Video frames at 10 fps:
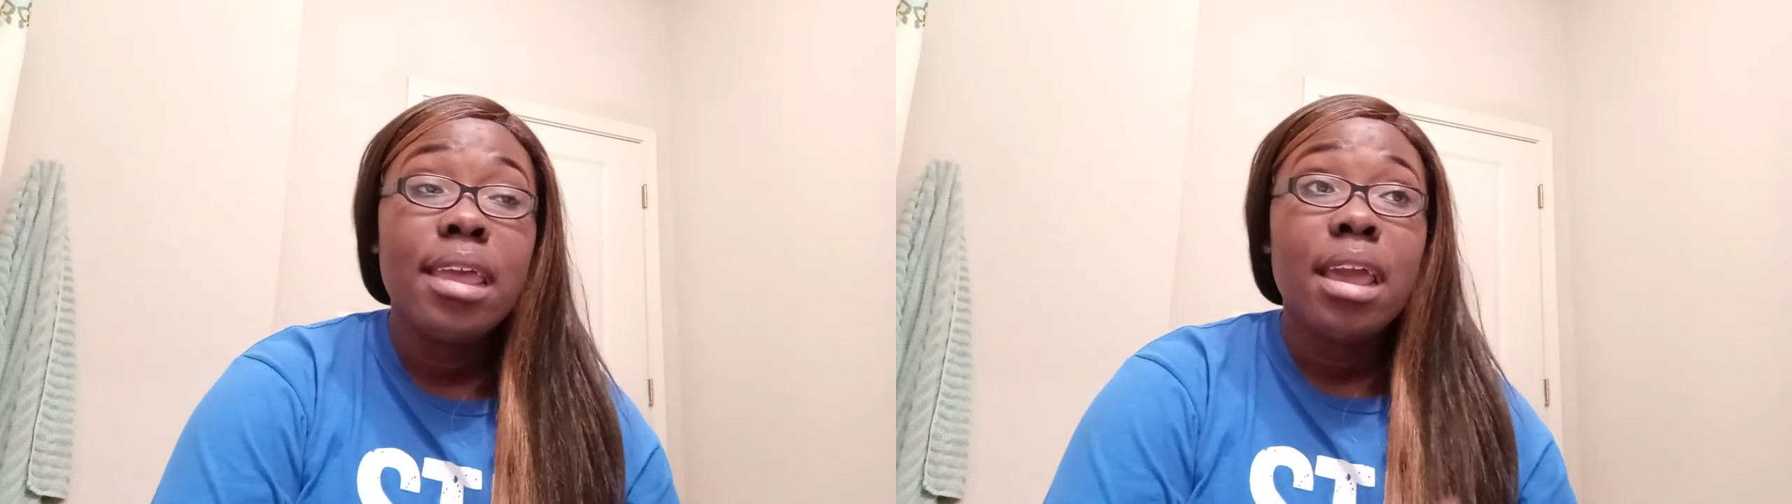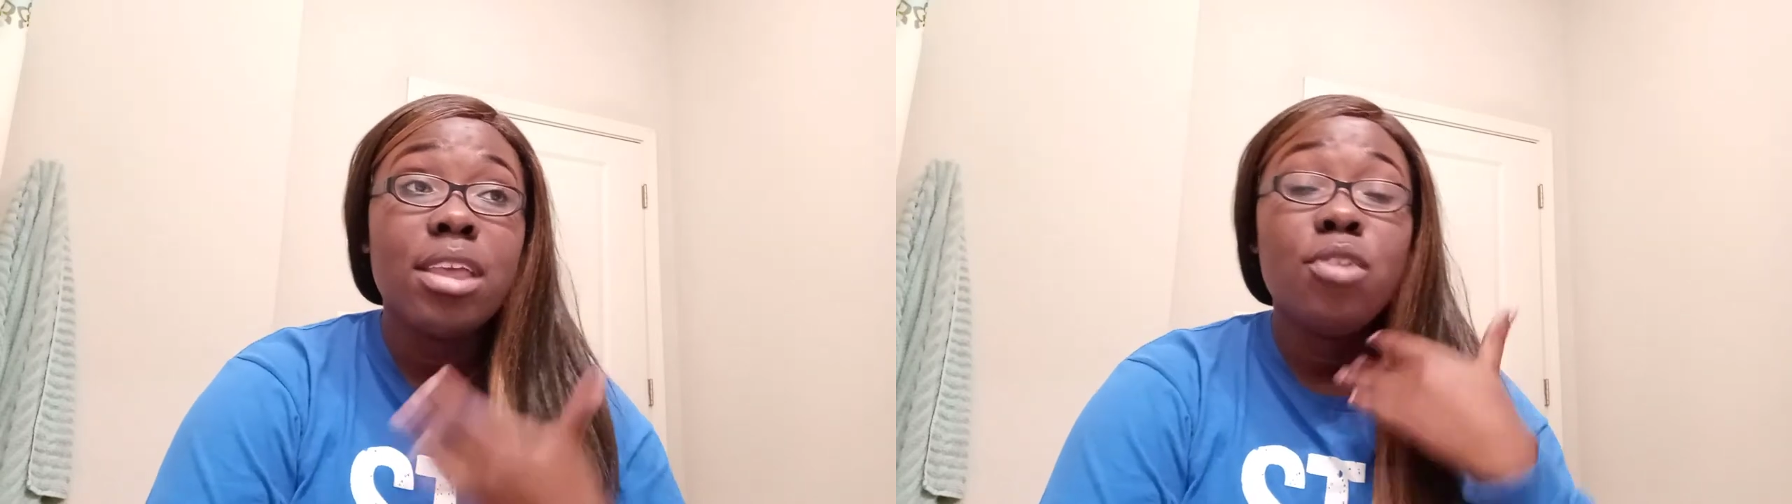
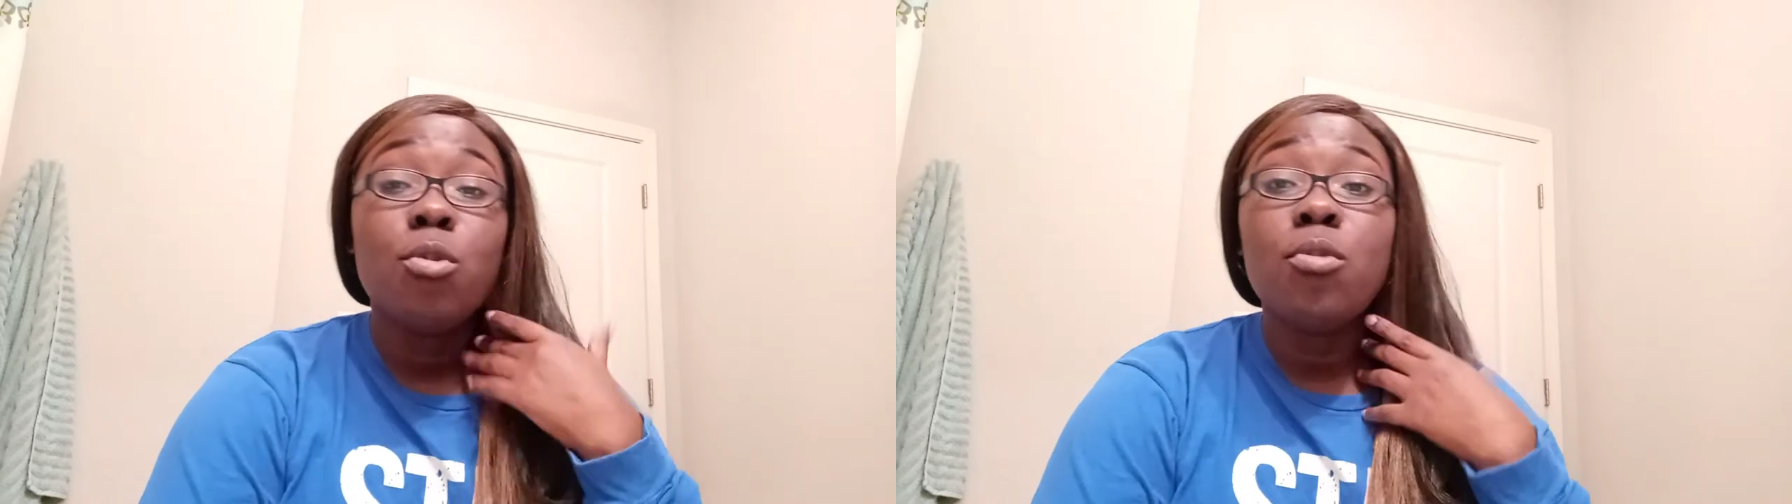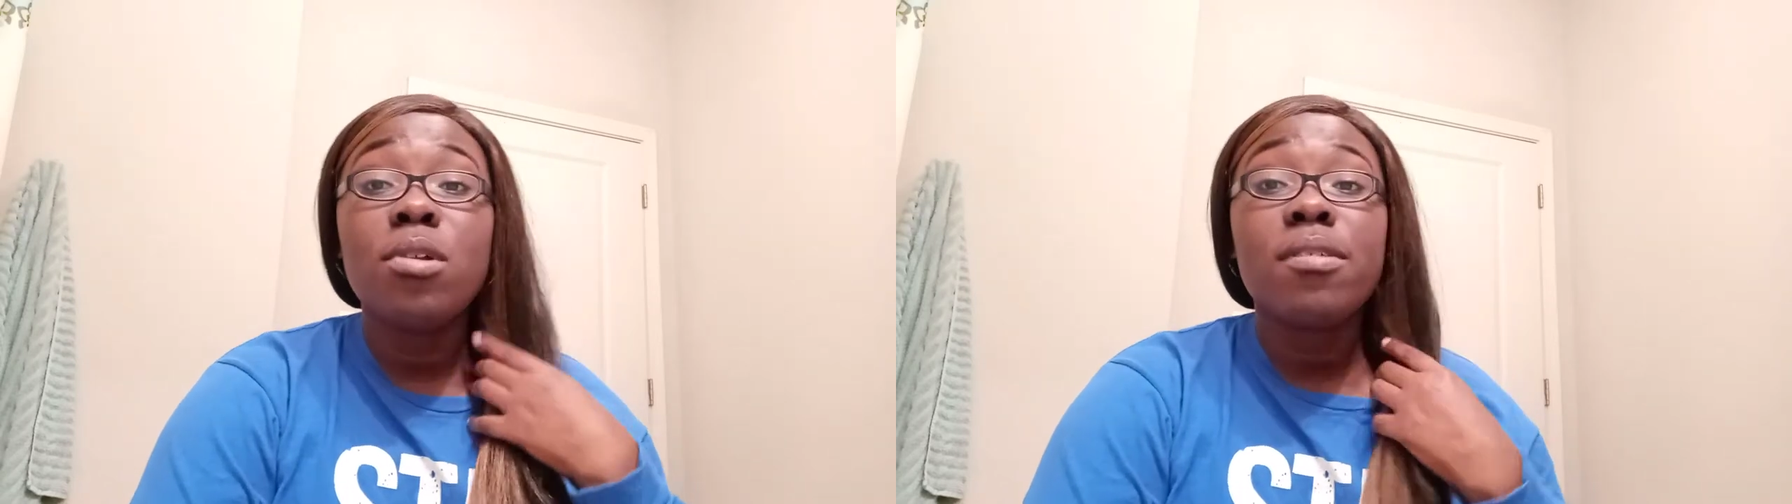And you
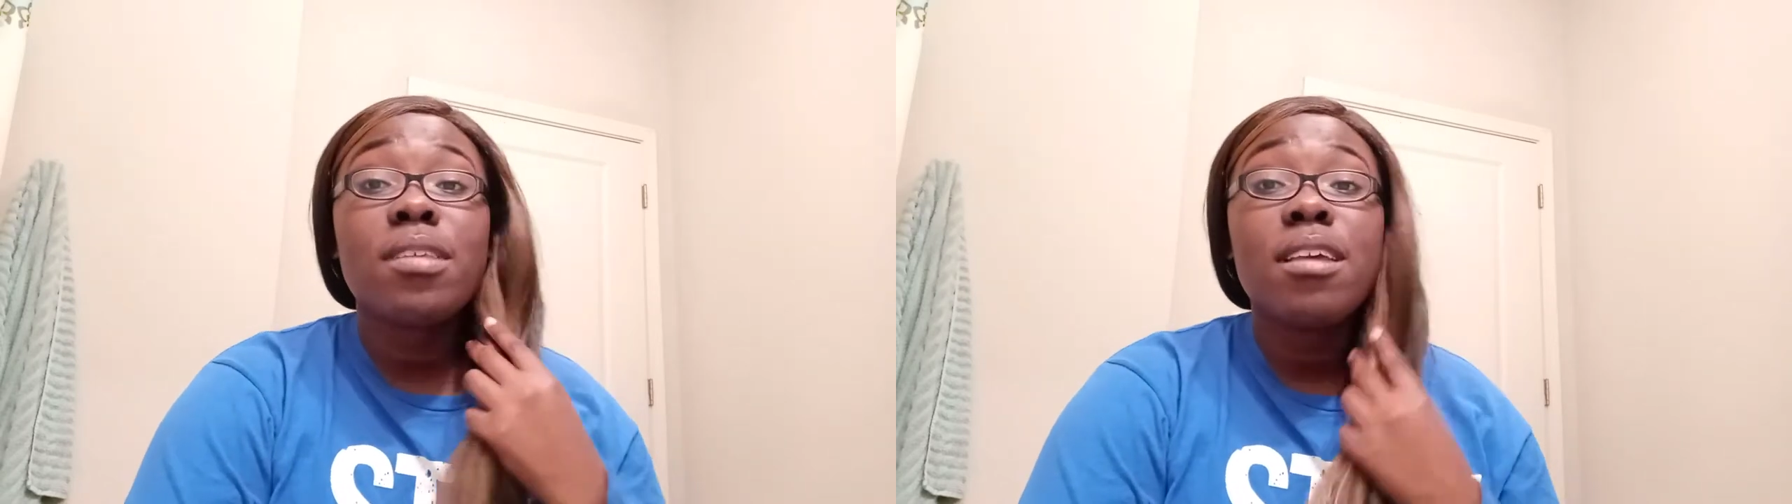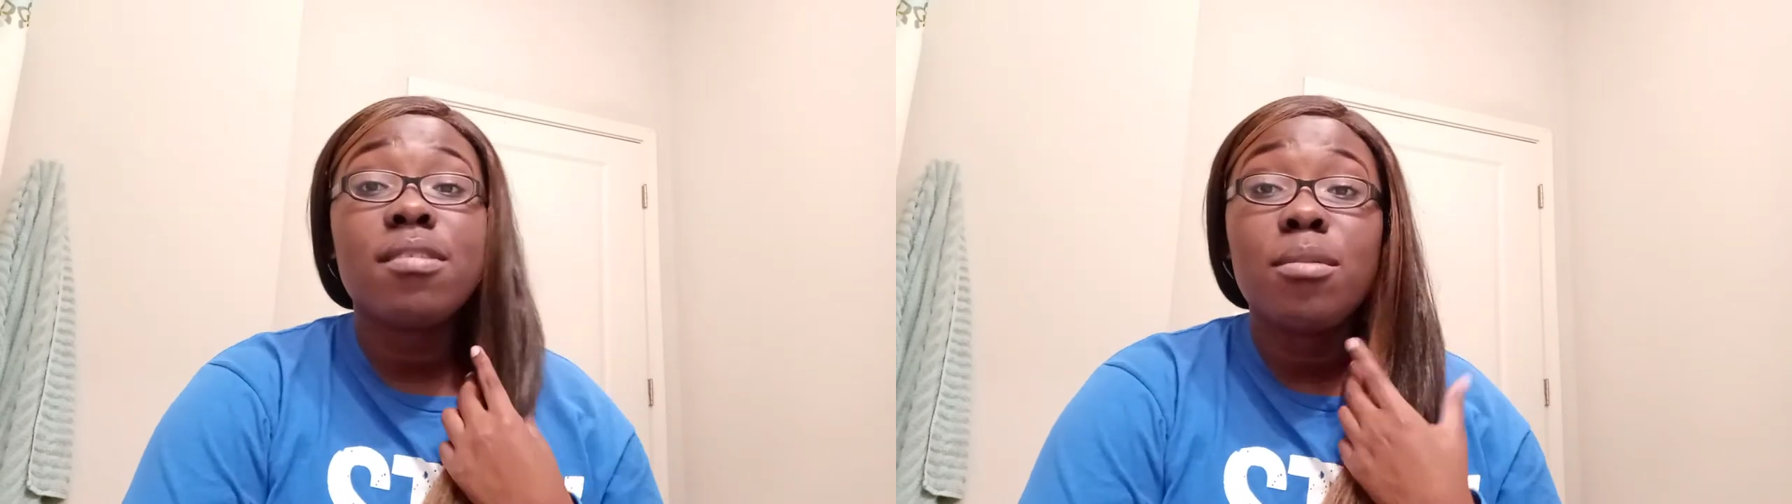won't want to
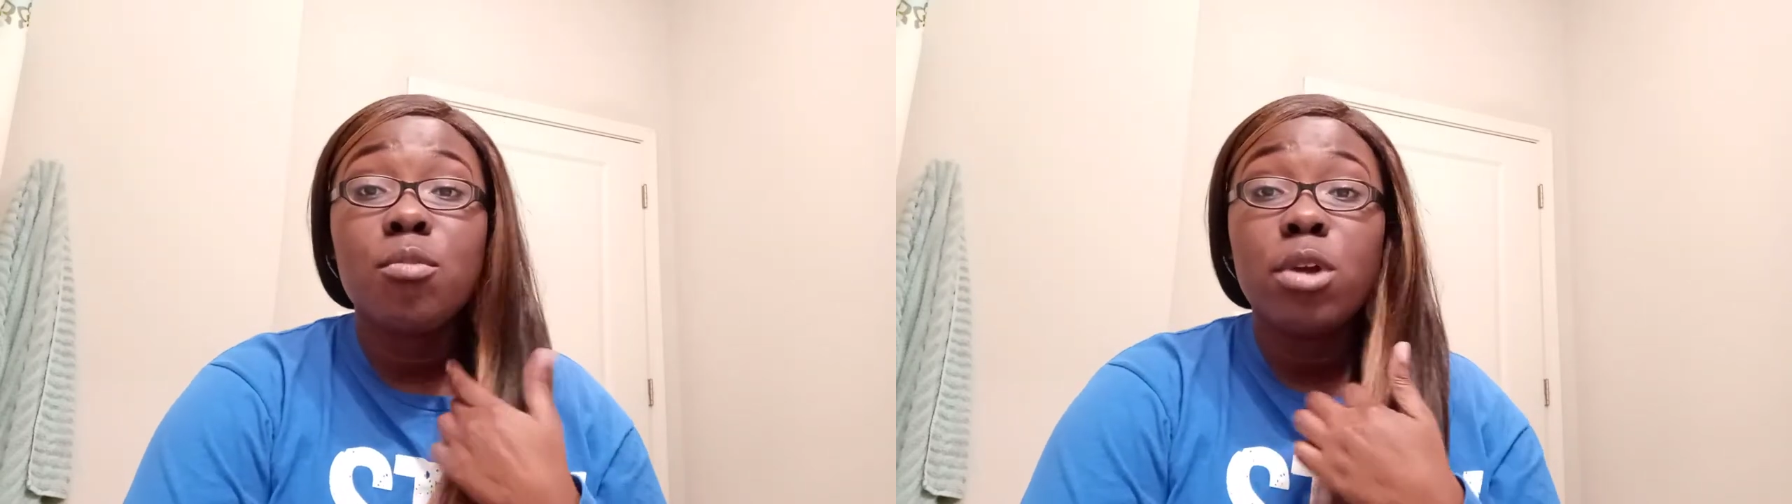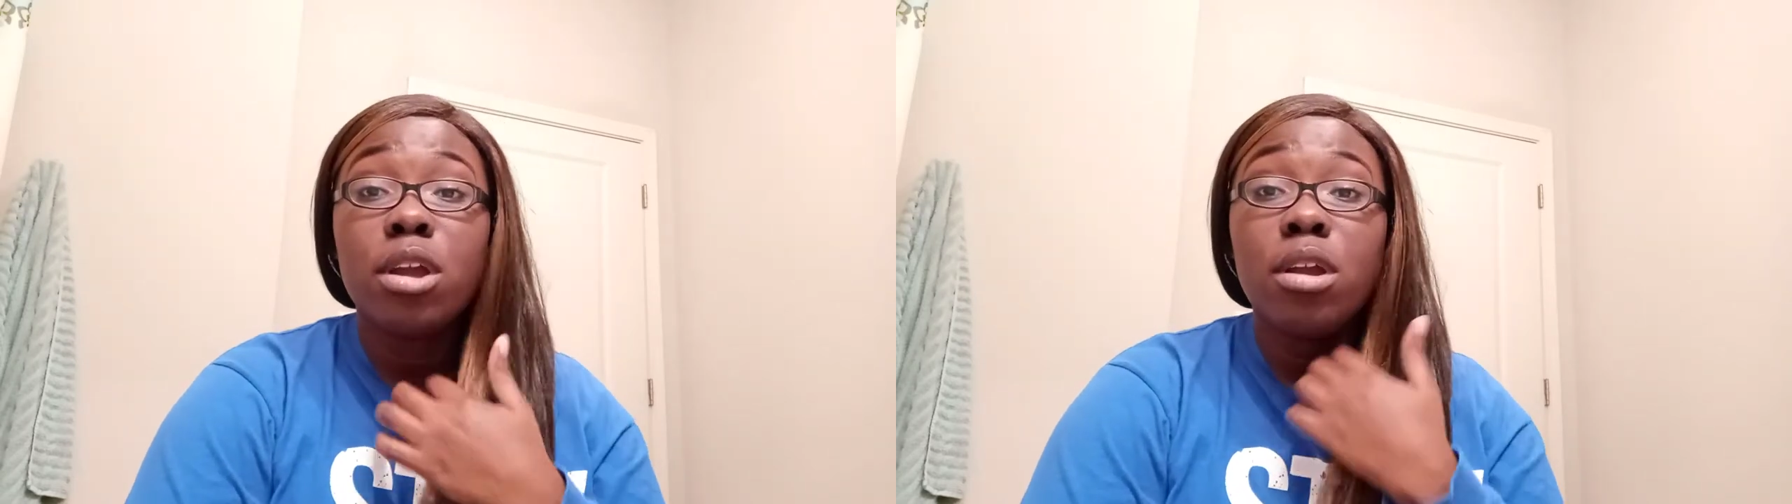stay
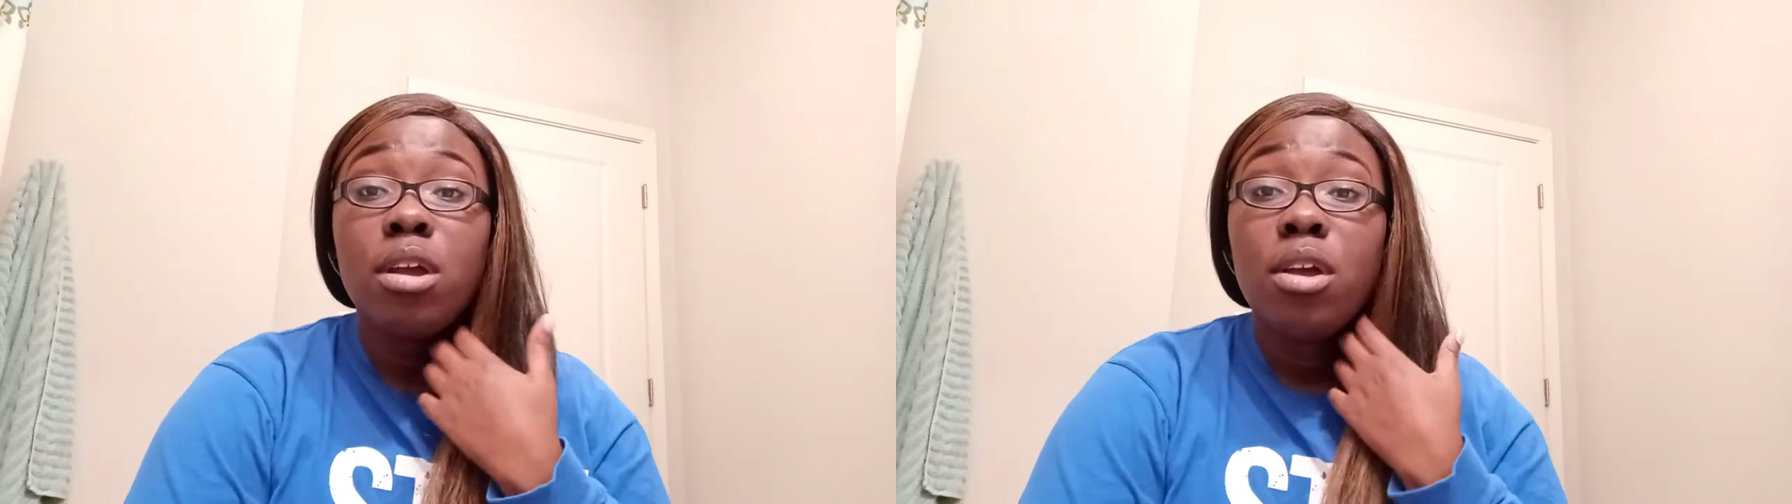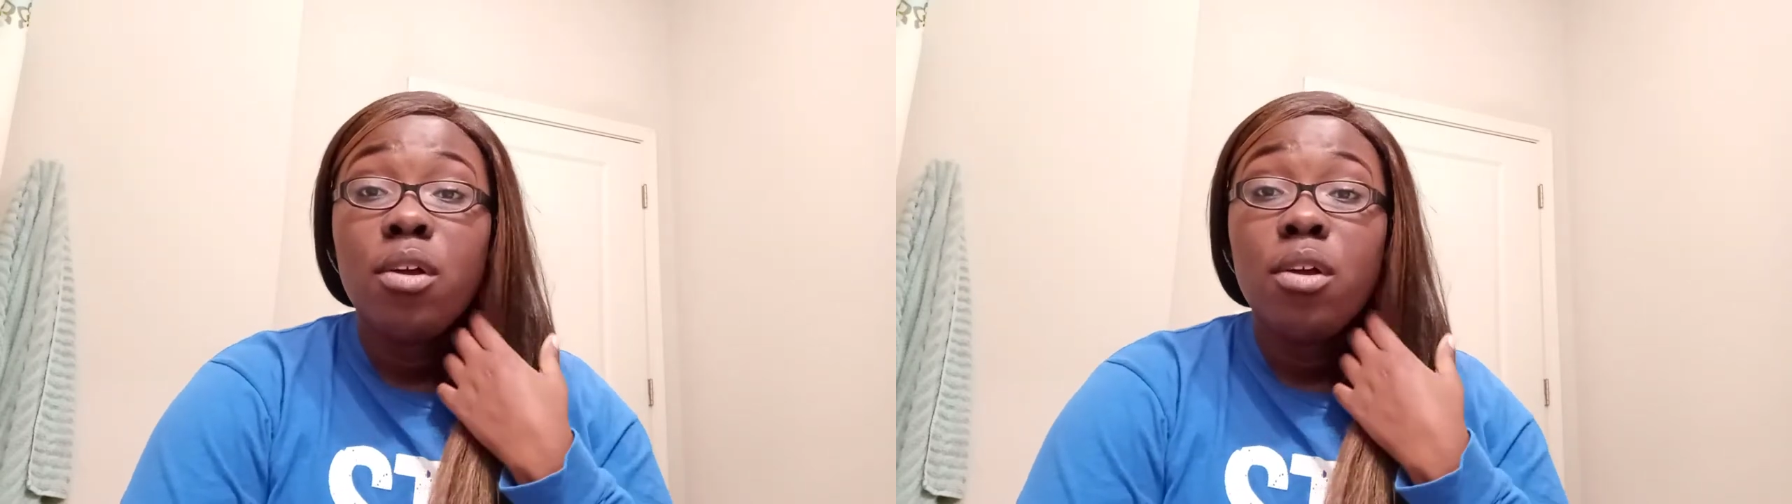somewhere